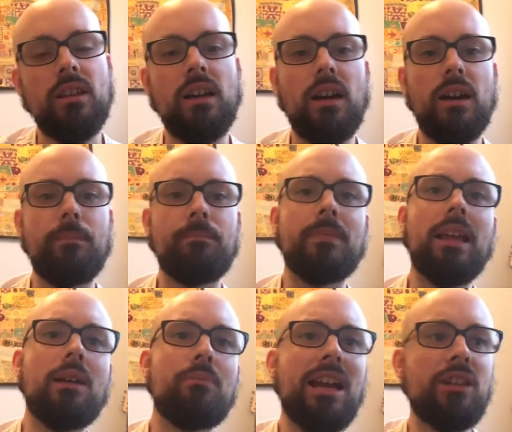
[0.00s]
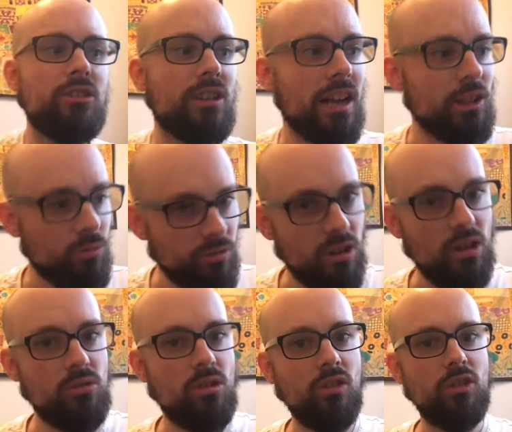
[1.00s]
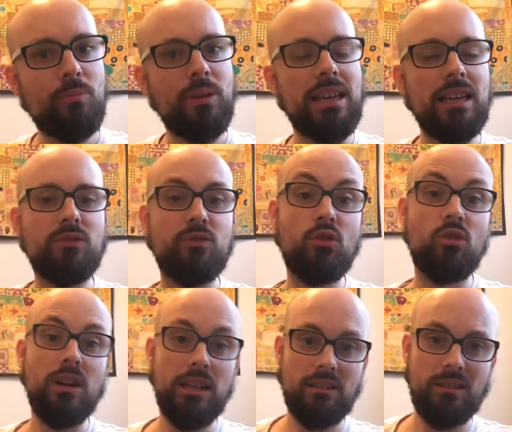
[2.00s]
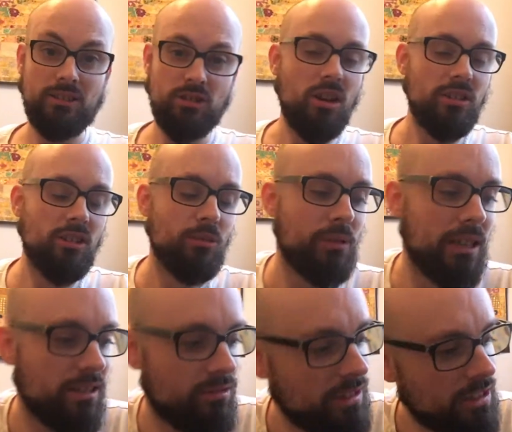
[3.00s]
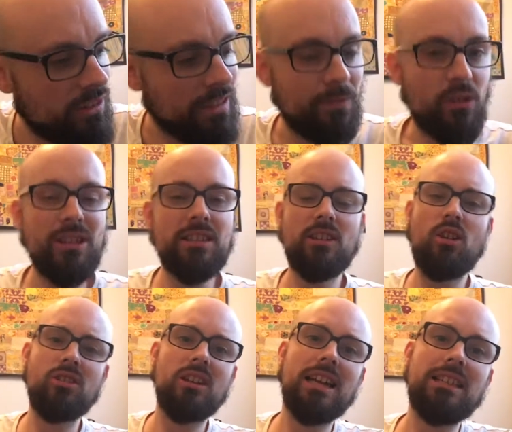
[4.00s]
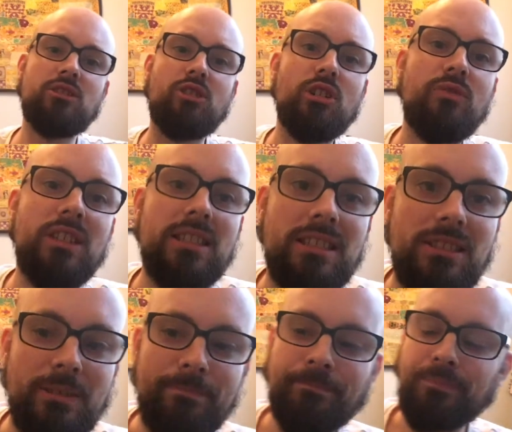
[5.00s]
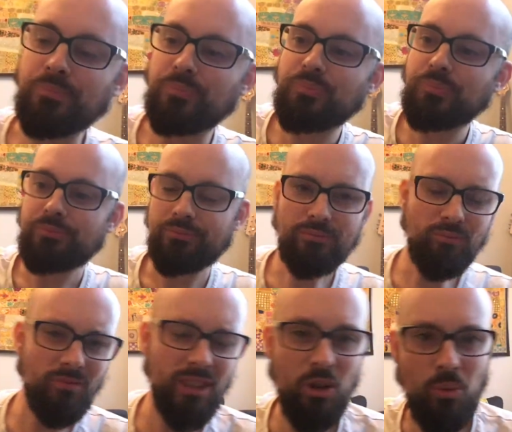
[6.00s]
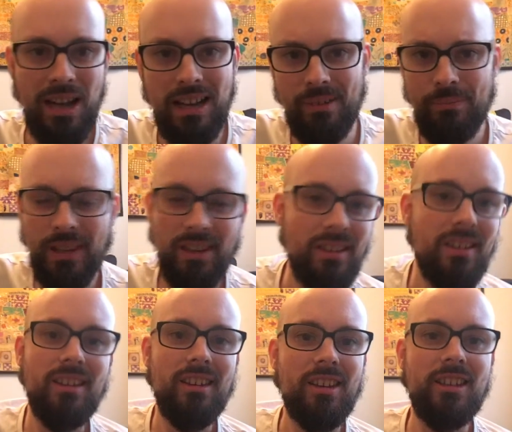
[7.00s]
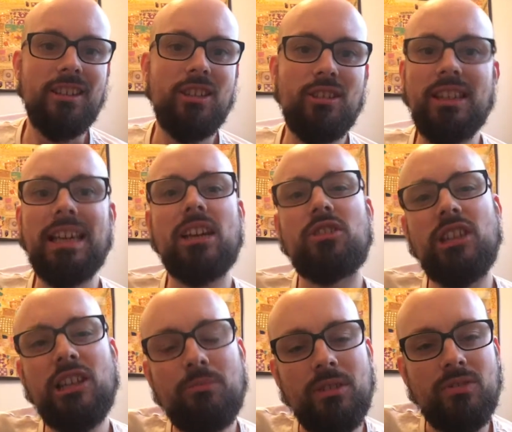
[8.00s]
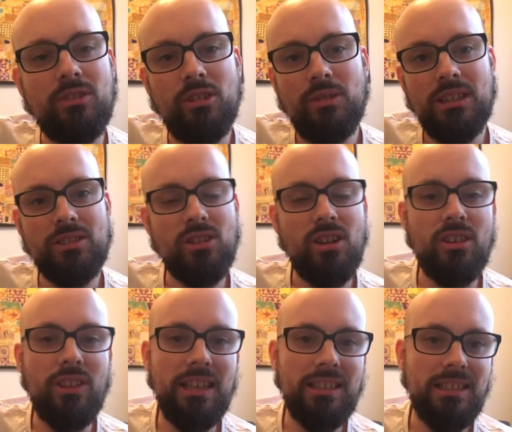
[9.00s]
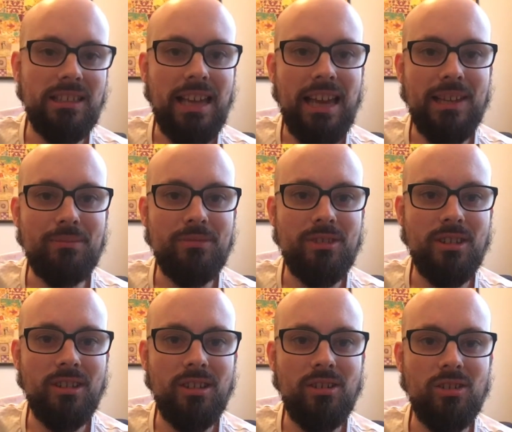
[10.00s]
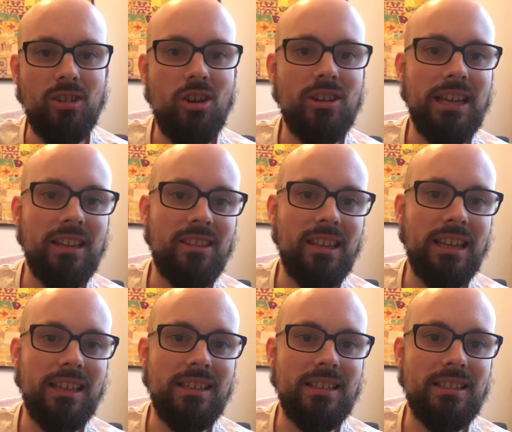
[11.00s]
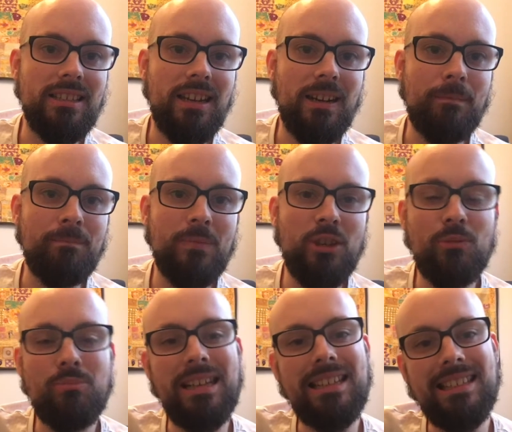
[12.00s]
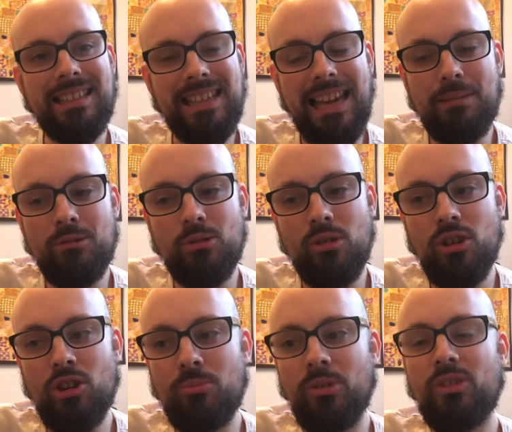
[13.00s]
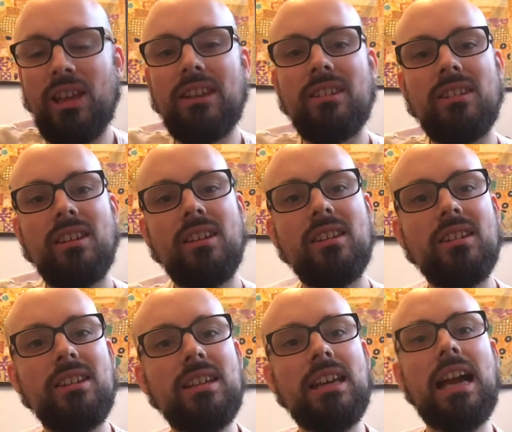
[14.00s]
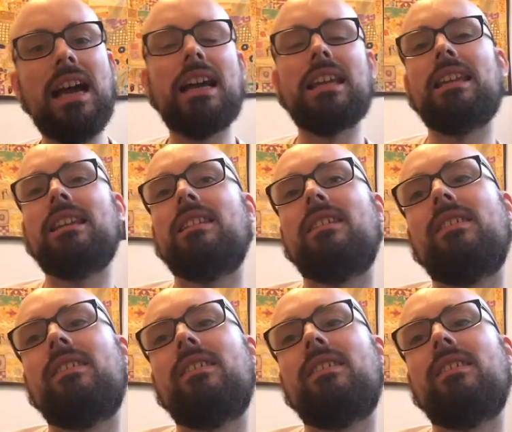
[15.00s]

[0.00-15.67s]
But as you guys will know, on the PS4, and it started on the PS3 I think, there is an online trophy system where you can get achievements for doing certain things in games, unlocking things, completing the game to 100%. And